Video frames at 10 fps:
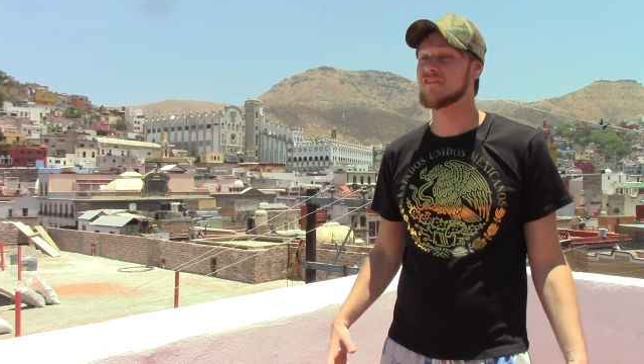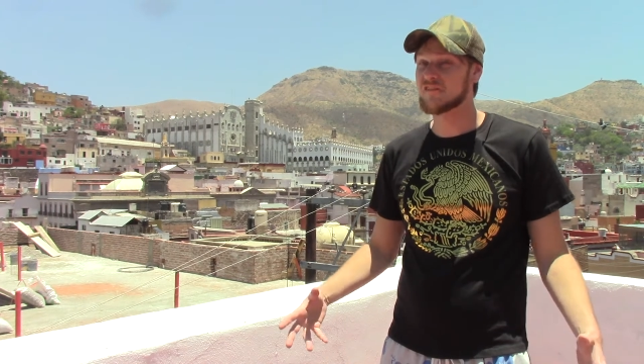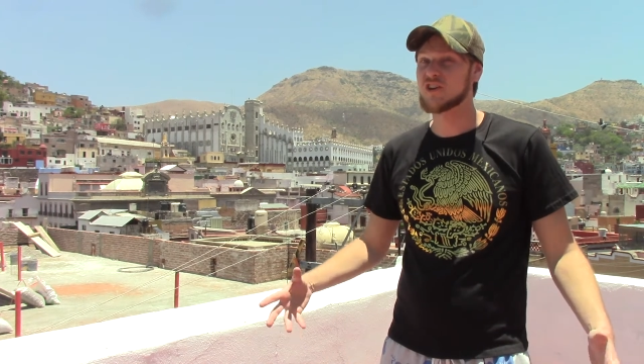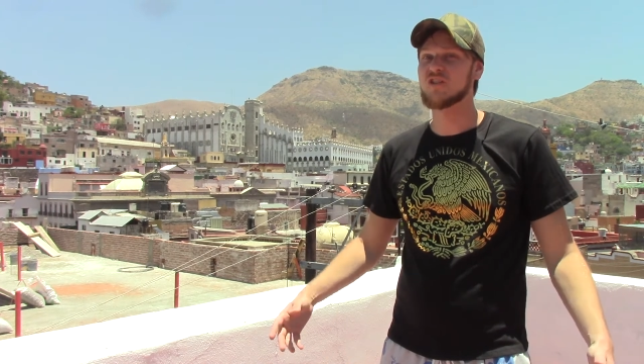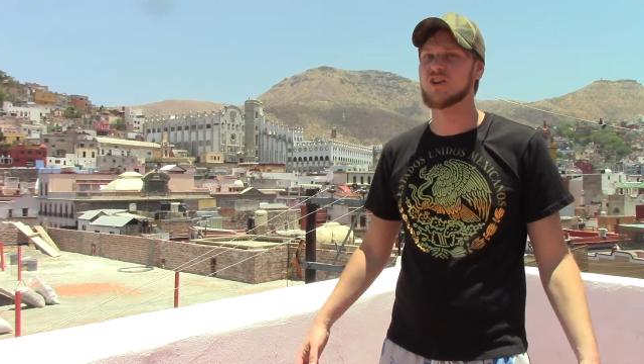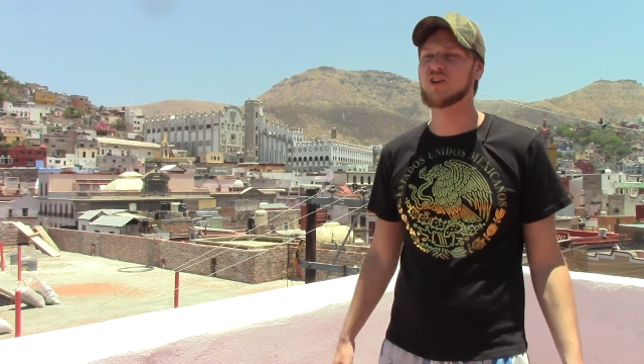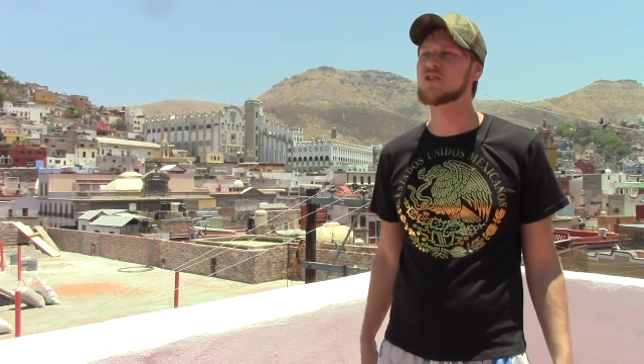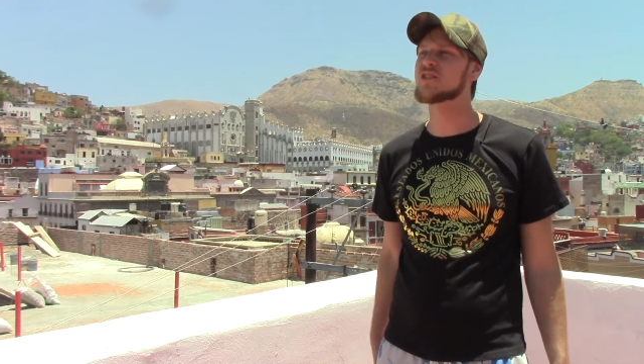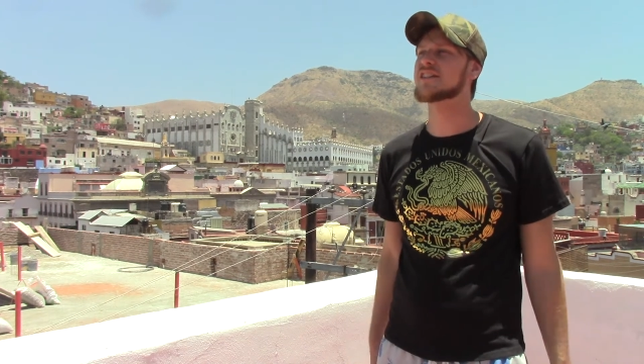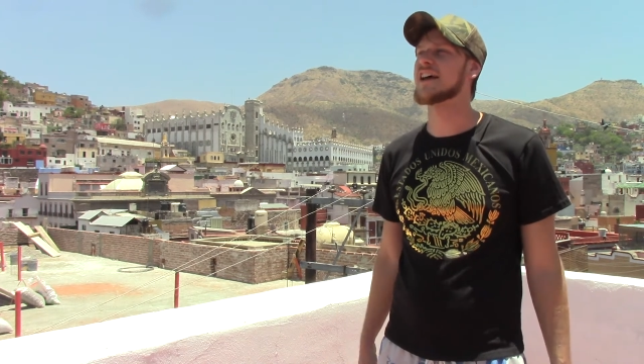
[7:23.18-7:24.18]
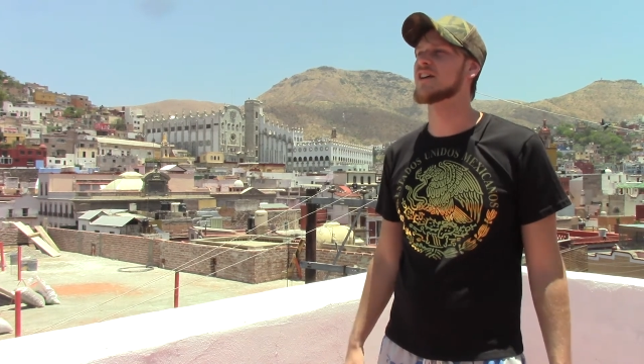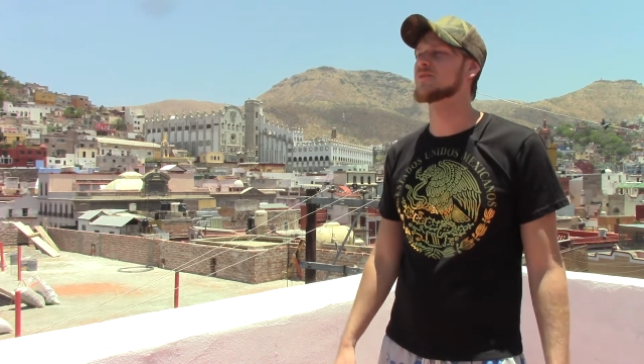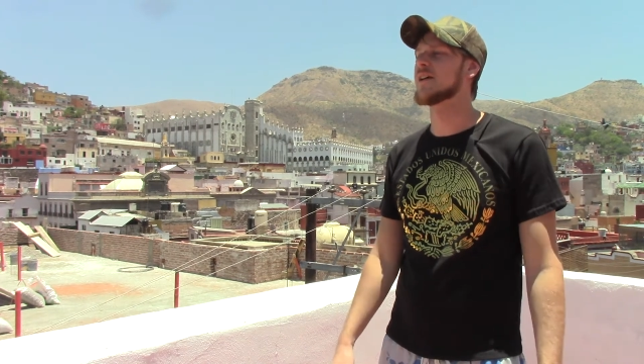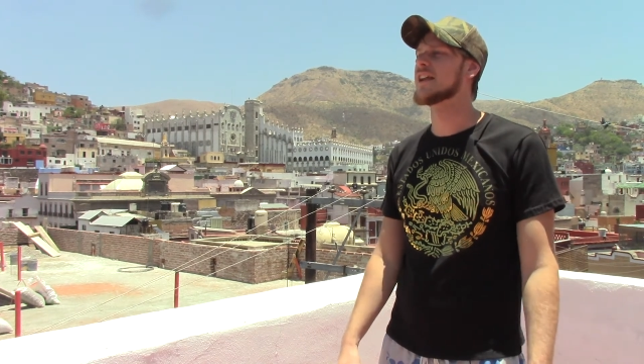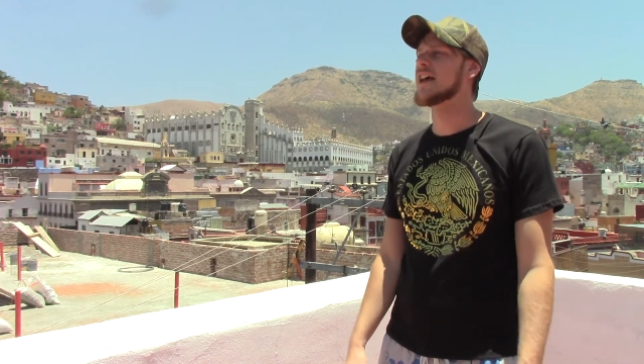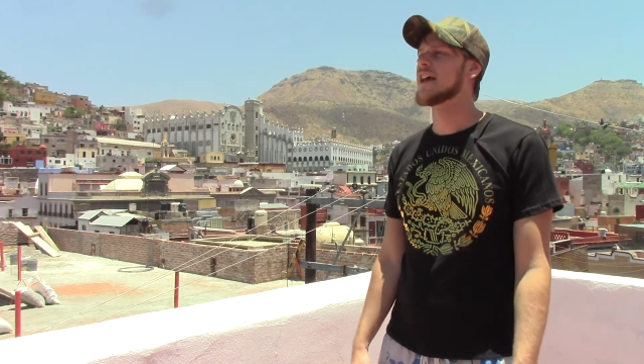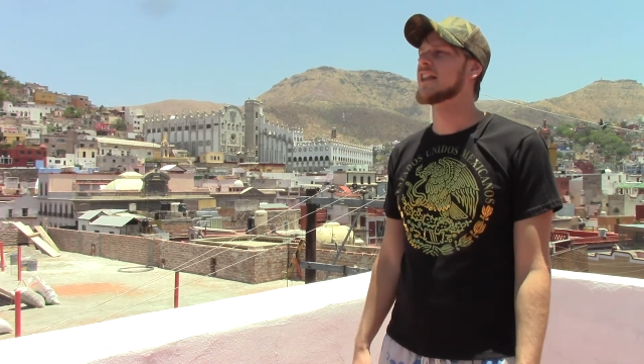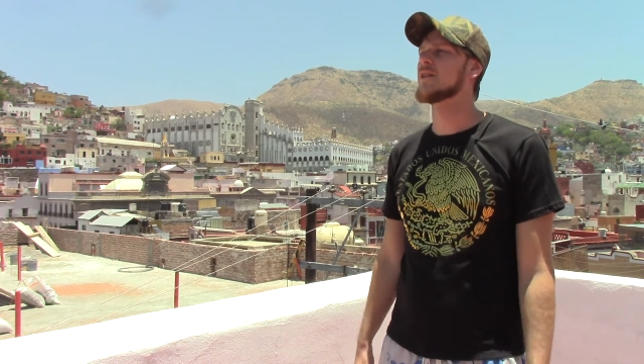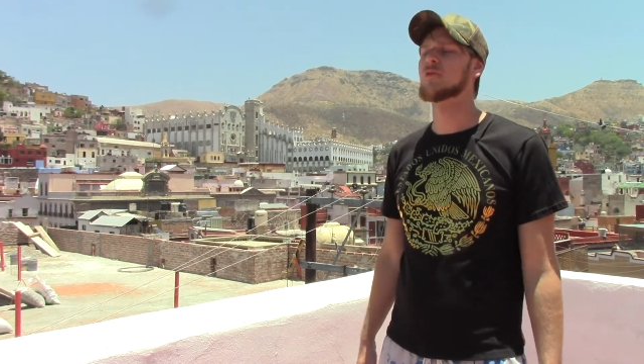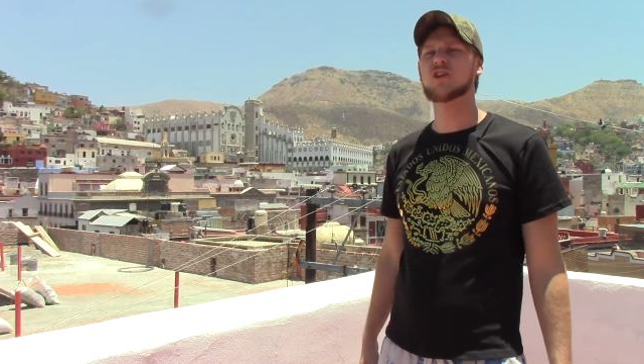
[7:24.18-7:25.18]
you're a good salesman,
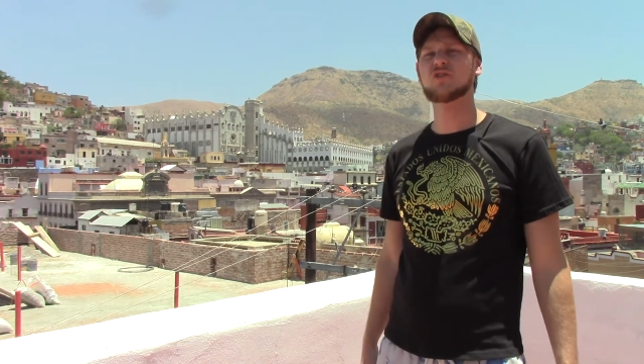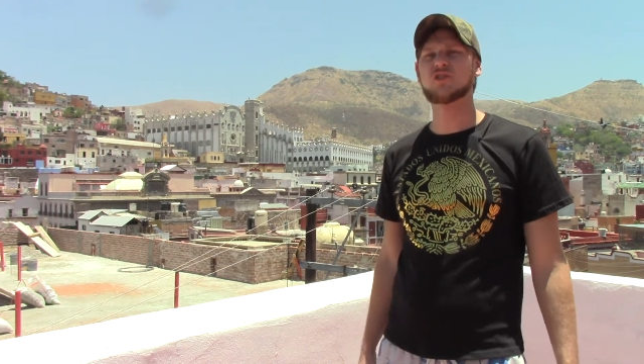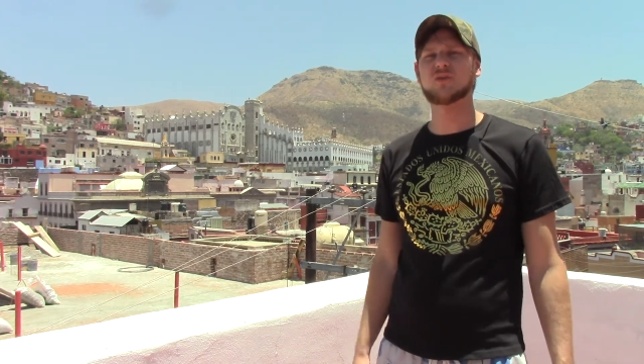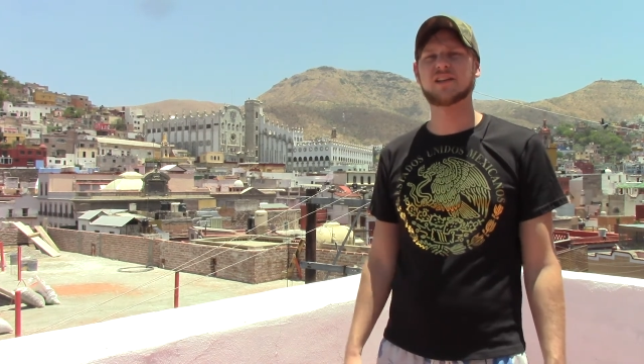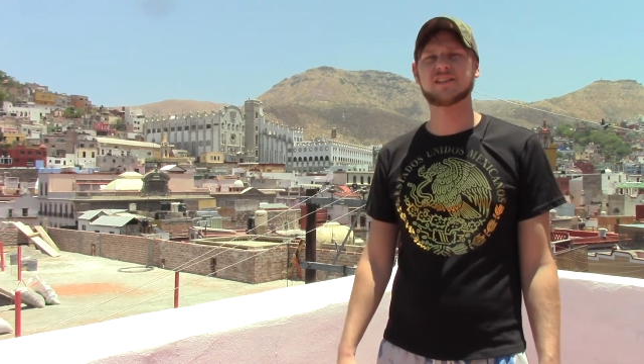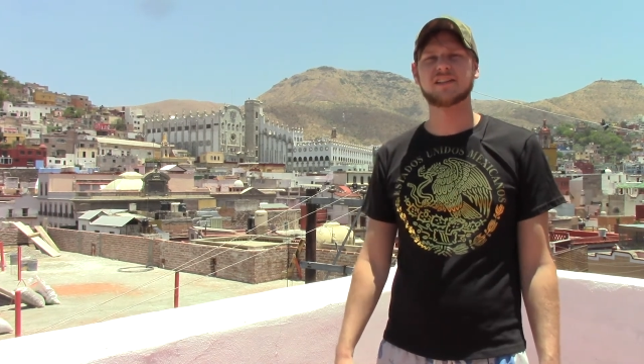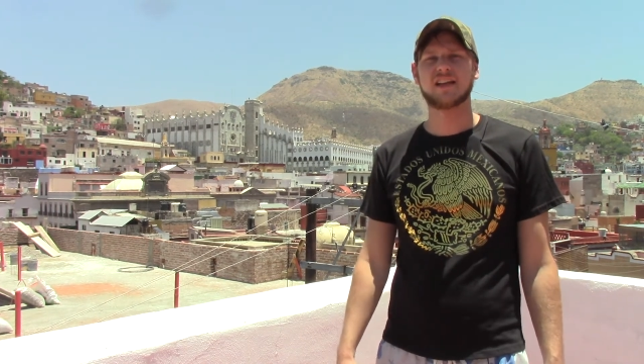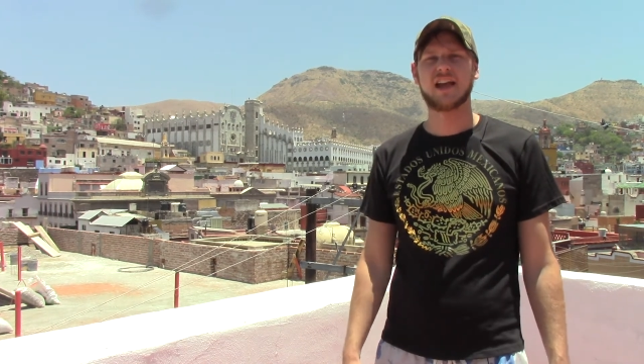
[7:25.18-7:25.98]
then what you do is,